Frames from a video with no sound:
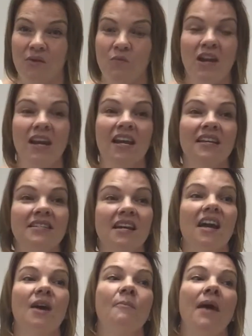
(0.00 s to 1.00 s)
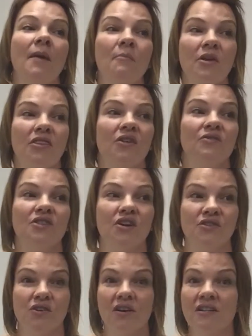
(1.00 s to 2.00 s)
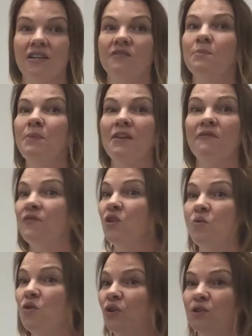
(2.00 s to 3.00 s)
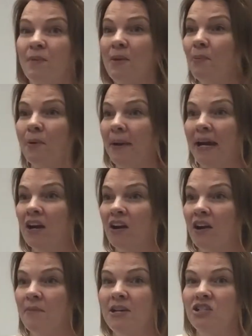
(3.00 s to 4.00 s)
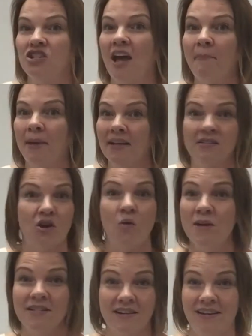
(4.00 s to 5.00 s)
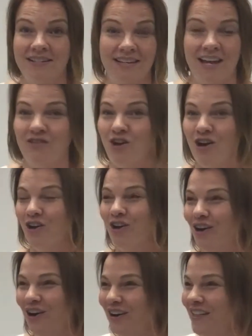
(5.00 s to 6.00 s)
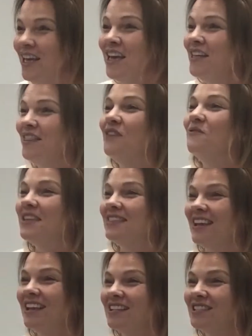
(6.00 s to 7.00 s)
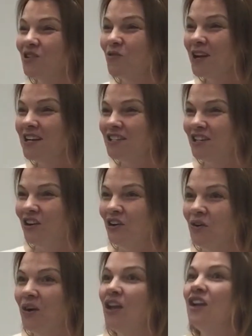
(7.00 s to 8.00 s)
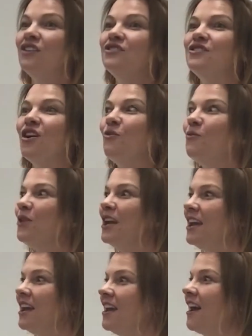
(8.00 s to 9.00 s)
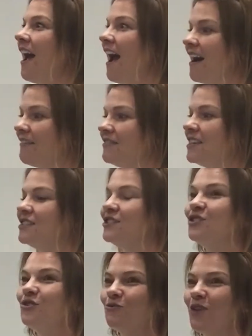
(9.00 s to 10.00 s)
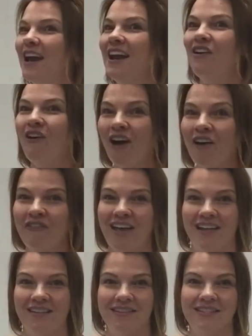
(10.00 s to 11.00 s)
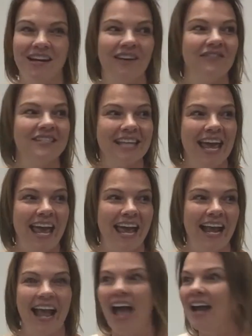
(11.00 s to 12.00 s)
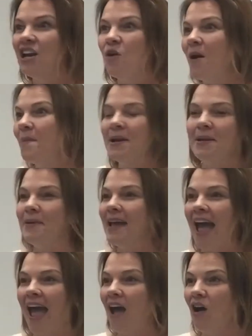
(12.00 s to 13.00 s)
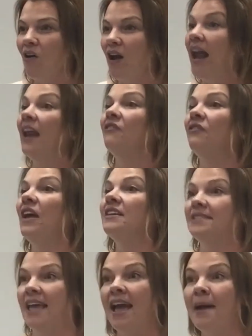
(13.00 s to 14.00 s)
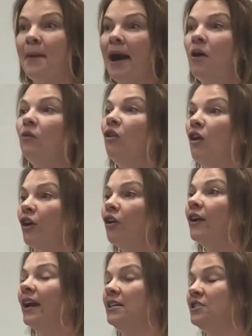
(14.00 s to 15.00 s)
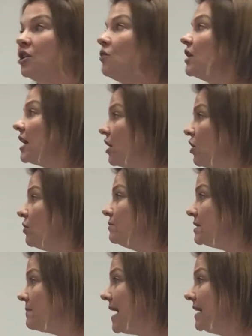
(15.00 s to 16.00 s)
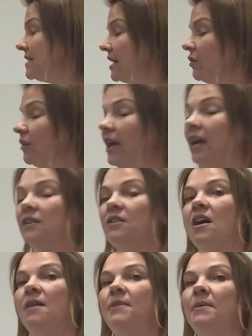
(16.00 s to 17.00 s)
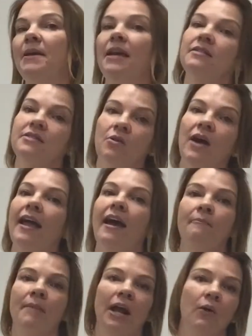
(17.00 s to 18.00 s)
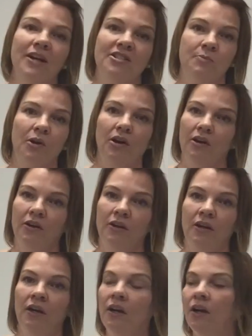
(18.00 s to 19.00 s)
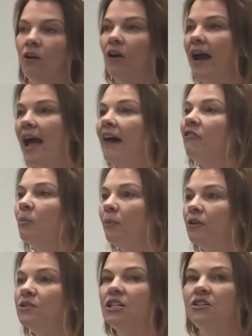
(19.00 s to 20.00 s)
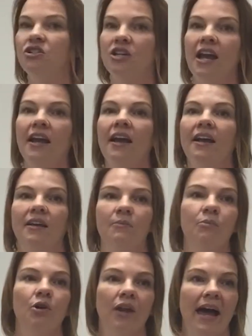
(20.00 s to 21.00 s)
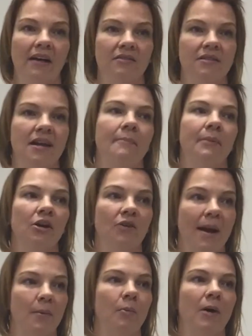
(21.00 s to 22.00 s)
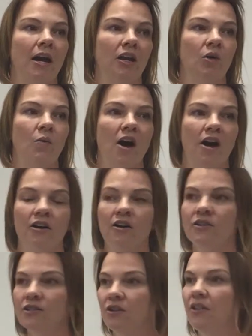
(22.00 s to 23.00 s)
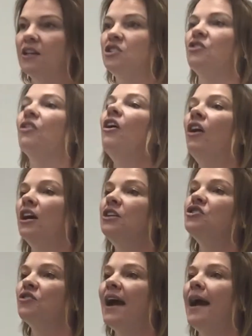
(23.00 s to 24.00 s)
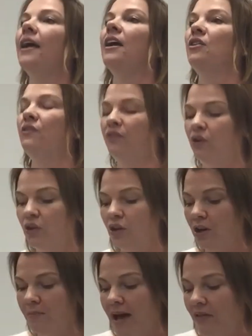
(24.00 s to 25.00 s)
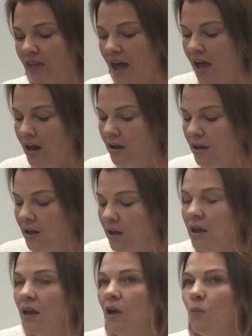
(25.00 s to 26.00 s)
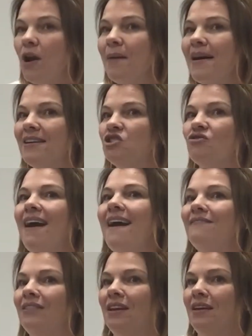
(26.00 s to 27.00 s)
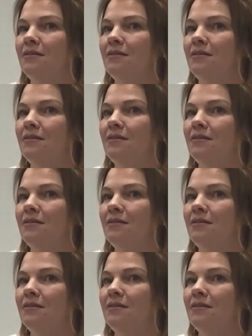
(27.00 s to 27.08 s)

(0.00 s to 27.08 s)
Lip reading: We need to come up with those alternatives. Be fueled, be prepared. I mean, shopping is always going to take longer than we think it's going to. So we have this great offense of saying, I know I'm going to be out. And if, say I'm out longer and I don't get home to make dinner like I thought I'm going to be, so I have my Quest bar. Or I have a protein shake I can pull out. Stop and grab a bottle of water so that you're on track and you feel good about that. What about traveling?